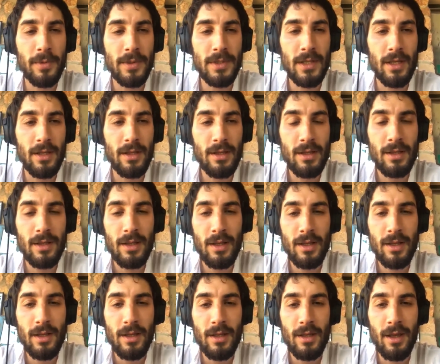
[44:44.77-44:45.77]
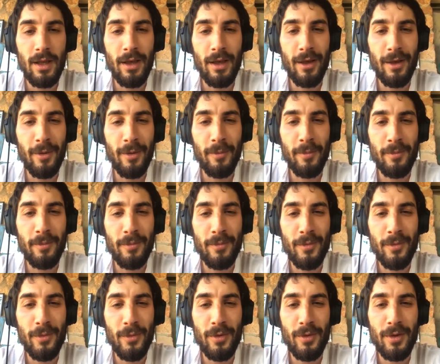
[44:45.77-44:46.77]
Oh, thanks, man. I appreciate
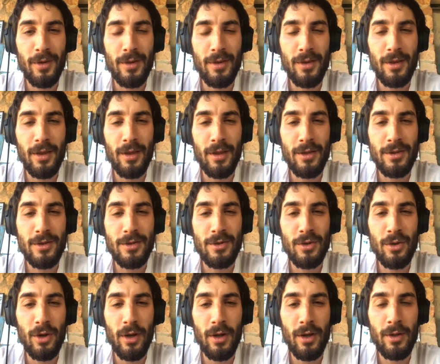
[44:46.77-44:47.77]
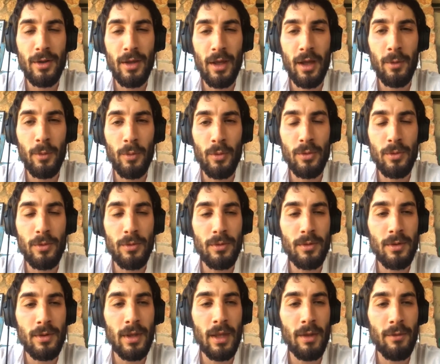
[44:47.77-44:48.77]
it. I will
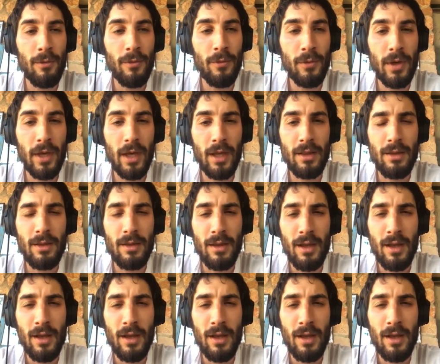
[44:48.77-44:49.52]
never forget.